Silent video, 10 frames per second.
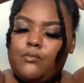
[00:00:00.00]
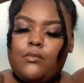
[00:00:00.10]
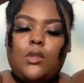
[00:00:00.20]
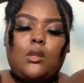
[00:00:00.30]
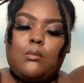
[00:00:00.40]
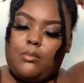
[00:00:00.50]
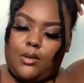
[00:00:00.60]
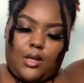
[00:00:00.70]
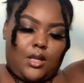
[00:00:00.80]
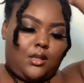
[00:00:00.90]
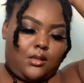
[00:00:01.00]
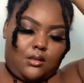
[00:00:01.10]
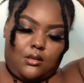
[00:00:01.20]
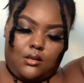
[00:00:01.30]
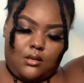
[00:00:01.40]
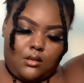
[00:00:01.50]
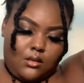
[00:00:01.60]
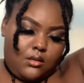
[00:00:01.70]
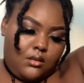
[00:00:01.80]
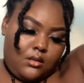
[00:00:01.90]
Also, I'll be plugging
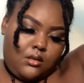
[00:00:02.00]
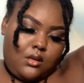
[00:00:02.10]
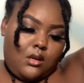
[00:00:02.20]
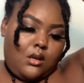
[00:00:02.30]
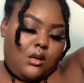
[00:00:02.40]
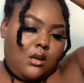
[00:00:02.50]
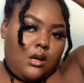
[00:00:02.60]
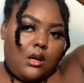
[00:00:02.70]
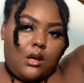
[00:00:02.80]
videos and pictures of what the